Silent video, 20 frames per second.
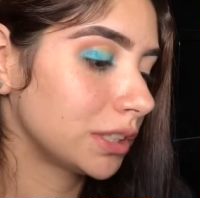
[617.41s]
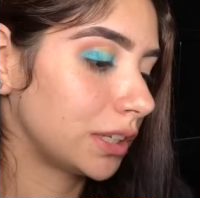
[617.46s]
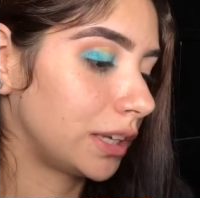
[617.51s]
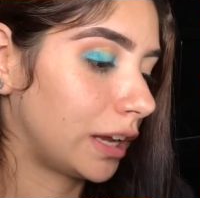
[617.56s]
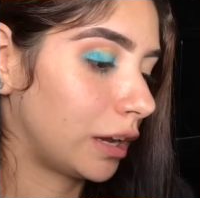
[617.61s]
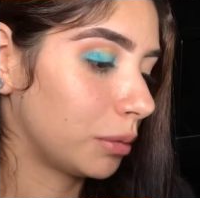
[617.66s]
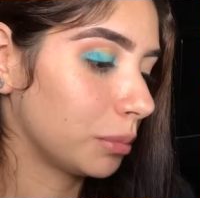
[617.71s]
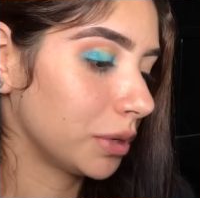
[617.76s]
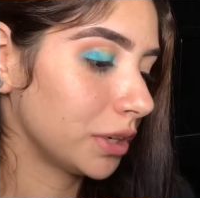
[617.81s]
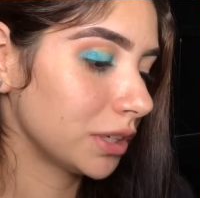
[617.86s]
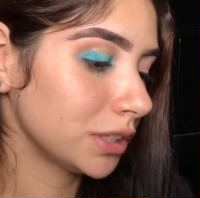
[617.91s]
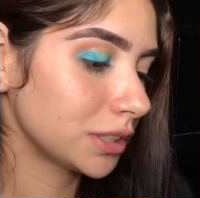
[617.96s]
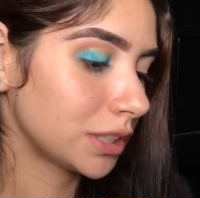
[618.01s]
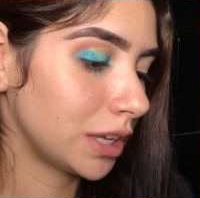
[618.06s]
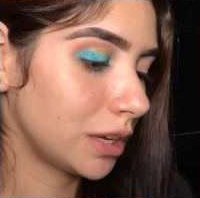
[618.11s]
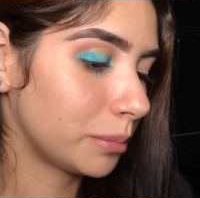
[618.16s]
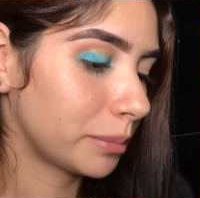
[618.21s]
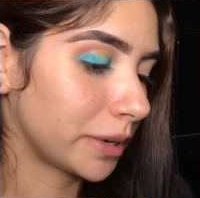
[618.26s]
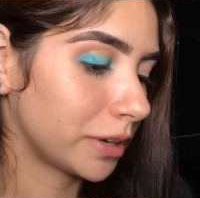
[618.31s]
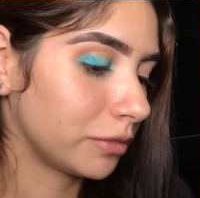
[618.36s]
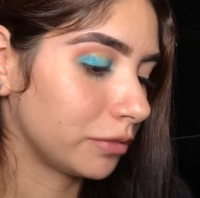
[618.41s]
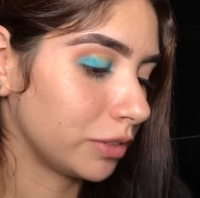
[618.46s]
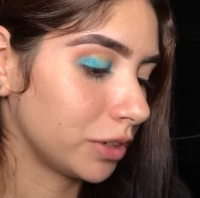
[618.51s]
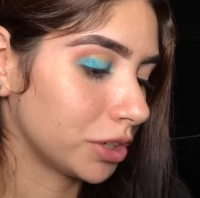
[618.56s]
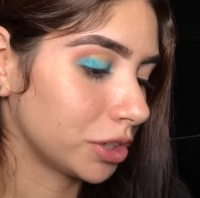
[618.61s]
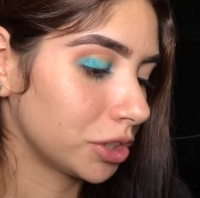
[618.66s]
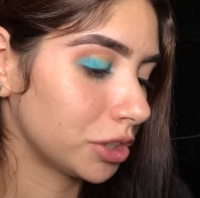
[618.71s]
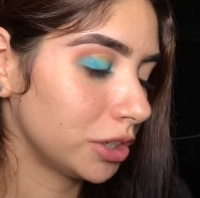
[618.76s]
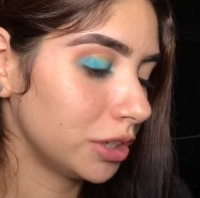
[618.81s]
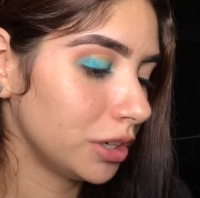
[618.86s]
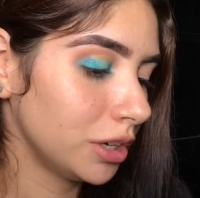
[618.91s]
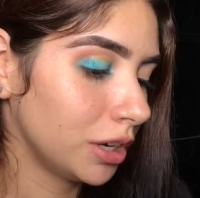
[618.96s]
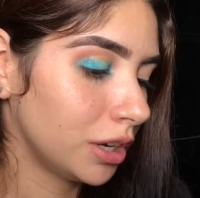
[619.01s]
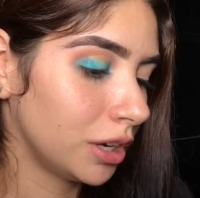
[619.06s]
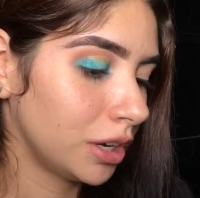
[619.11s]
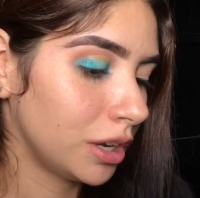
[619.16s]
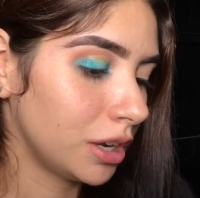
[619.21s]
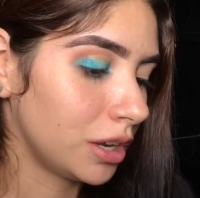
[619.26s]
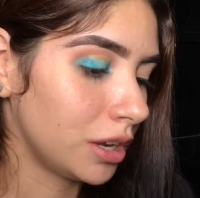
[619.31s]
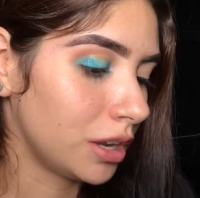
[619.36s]
And now I'm gonna take my finger
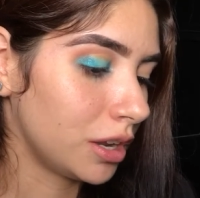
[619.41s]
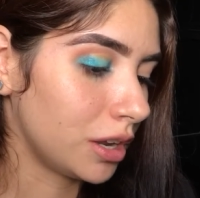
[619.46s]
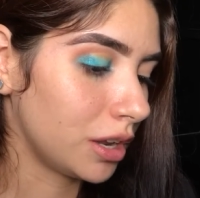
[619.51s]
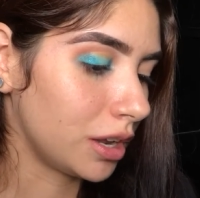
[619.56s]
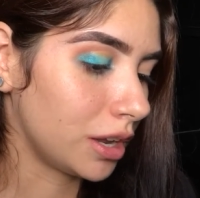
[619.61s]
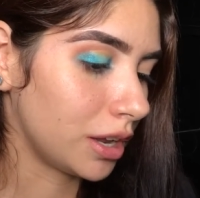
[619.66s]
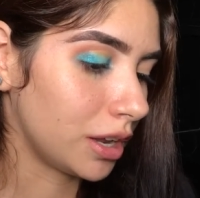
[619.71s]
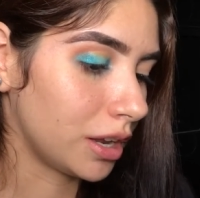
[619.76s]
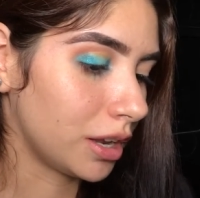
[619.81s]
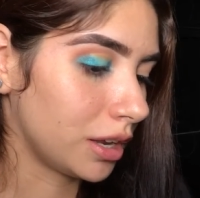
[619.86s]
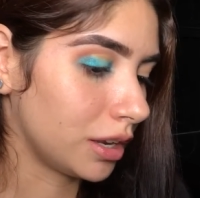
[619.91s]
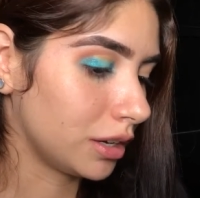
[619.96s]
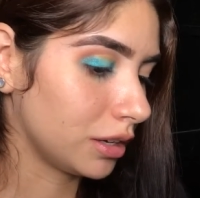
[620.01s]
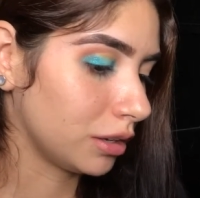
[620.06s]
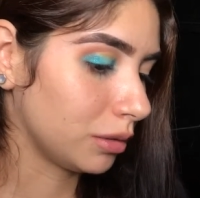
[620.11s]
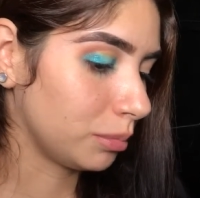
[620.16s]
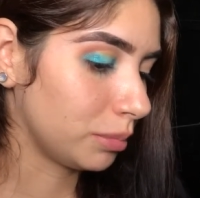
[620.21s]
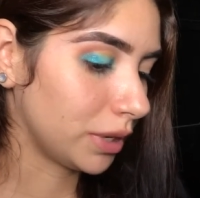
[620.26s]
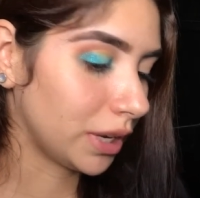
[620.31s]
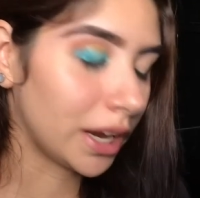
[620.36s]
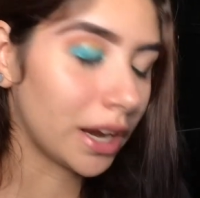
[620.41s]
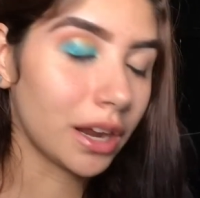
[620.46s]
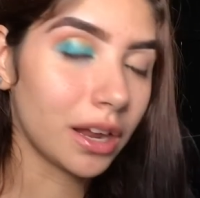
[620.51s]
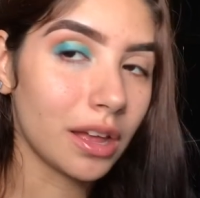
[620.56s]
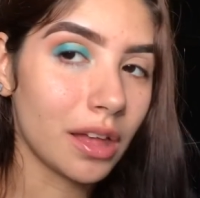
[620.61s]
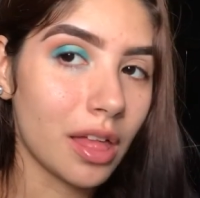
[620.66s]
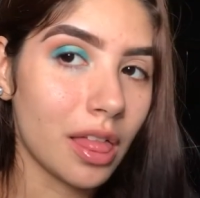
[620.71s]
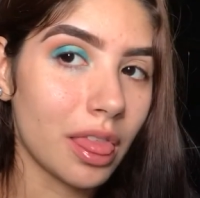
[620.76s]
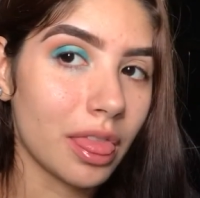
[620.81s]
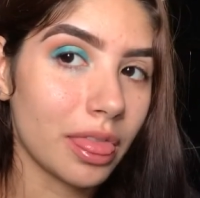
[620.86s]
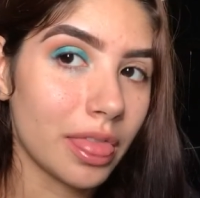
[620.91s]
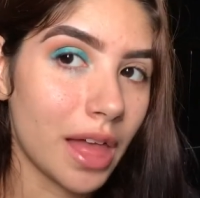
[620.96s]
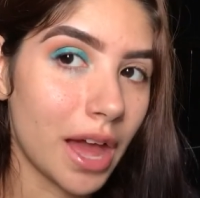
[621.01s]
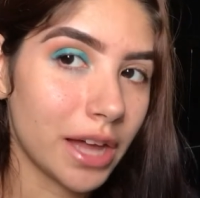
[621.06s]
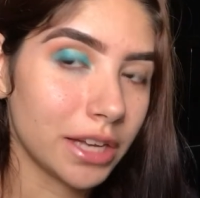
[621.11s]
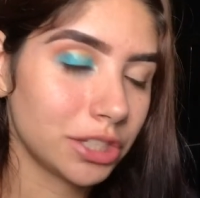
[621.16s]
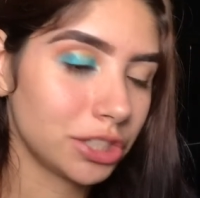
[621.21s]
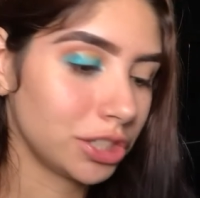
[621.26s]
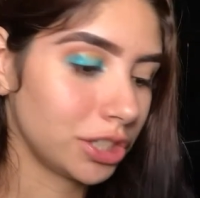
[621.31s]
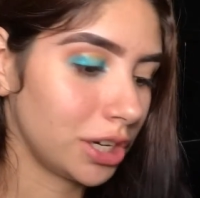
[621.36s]
and apply
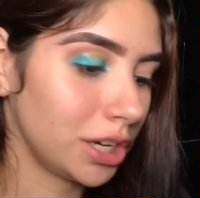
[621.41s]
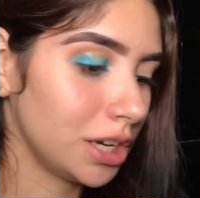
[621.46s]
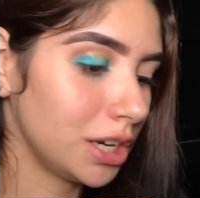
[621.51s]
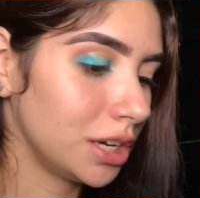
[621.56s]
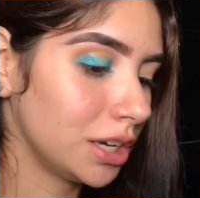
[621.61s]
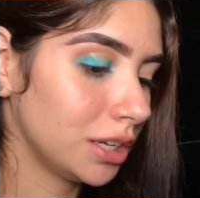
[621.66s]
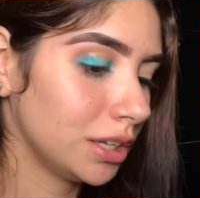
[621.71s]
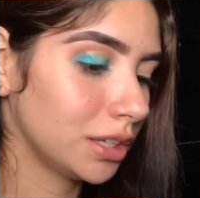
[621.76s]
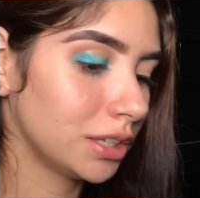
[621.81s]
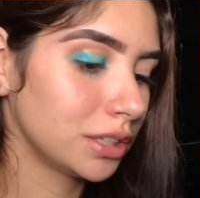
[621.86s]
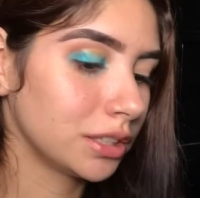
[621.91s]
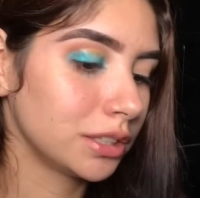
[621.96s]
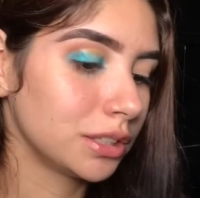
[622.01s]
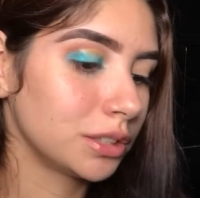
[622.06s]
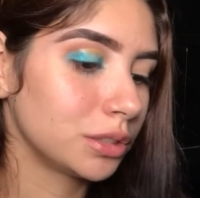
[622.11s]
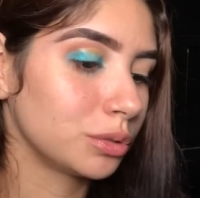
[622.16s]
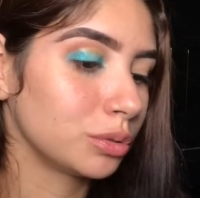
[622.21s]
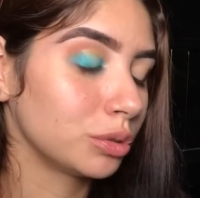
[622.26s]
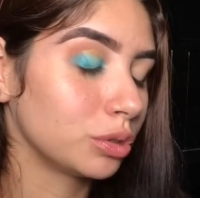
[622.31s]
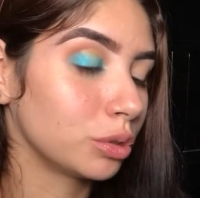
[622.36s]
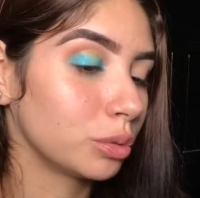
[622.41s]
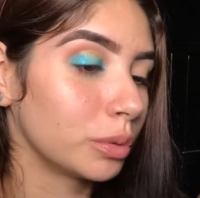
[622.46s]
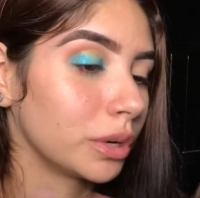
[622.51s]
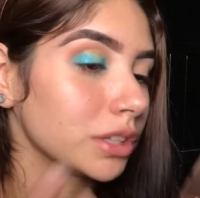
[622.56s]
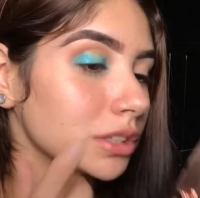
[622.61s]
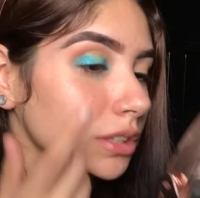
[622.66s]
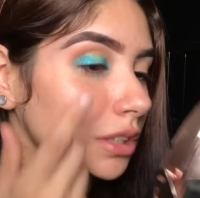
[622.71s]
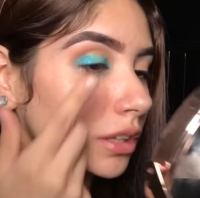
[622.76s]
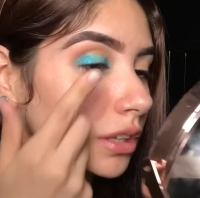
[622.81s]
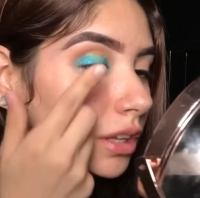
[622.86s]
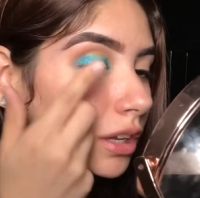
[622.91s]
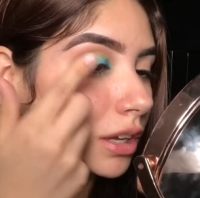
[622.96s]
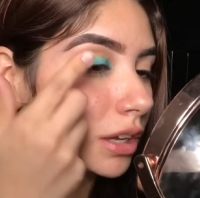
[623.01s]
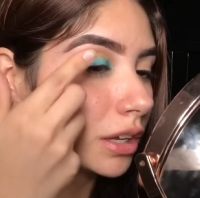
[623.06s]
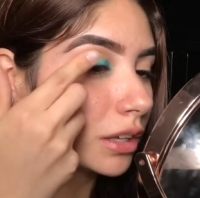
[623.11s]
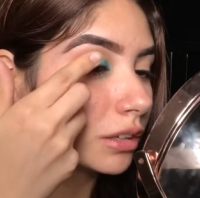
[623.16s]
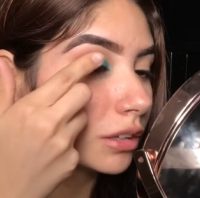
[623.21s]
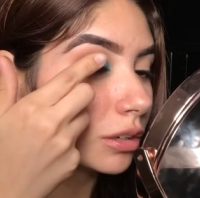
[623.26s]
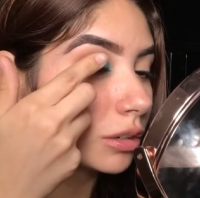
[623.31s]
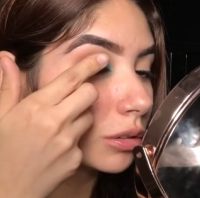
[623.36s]
that shade to the rest of the
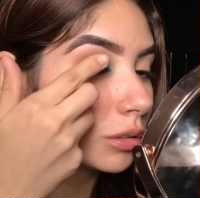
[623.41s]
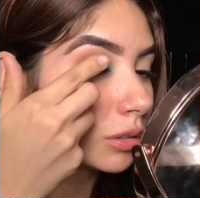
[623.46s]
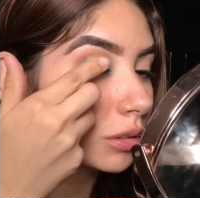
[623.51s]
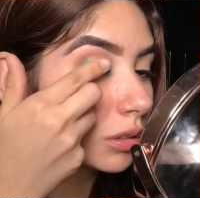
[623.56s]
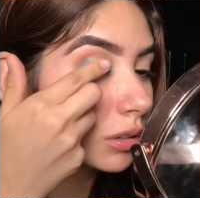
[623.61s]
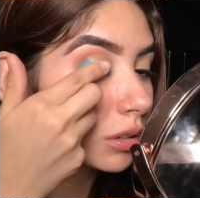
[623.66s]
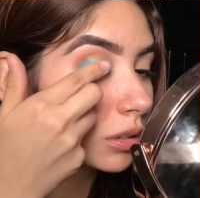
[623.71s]
halo.